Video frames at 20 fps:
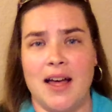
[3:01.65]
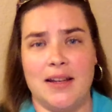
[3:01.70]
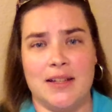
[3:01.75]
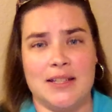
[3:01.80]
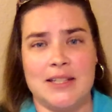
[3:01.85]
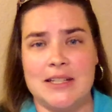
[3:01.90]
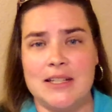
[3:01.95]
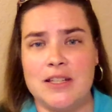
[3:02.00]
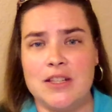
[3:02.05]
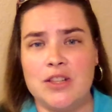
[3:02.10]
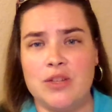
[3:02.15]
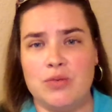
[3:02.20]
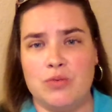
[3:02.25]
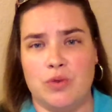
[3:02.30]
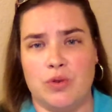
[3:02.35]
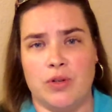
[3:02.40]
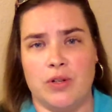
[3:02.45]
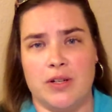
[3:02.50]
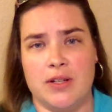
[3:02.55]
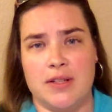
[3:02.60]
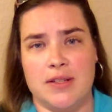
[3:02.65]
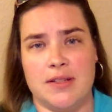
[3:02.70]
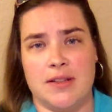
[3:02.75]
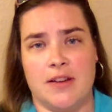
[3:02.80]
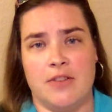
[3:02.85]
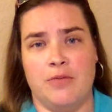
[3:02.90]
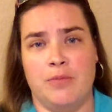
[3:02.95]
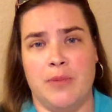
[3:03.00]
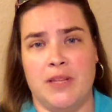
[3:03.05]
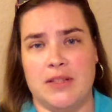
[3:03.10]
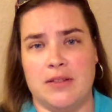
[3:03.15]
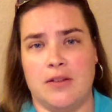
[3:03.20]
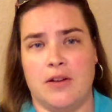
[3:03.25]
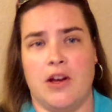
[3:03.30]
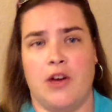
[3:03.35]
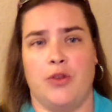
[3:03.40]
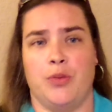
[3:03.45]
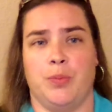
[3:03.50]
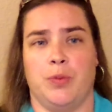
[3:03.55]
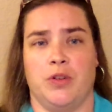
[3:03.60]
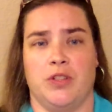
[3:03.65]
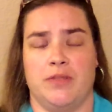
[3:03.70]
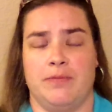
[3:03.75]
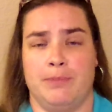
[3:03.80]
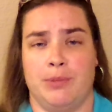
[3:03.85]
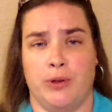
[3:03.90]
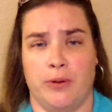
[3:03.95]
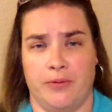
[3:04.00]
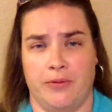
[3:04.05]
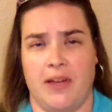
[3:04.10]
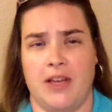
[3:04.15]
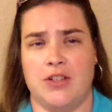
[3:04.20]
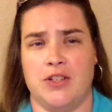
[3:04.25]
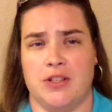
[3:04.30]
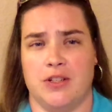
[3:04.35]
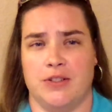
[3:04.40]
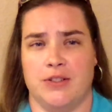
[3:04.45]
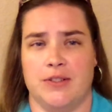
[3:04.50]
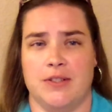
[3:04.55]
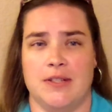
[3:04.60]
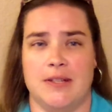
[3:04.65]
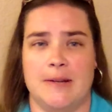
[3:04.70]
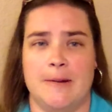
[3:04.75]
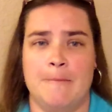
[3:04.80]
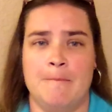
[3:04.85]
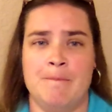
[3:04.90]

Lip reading: heed the warnings of mental health professionals.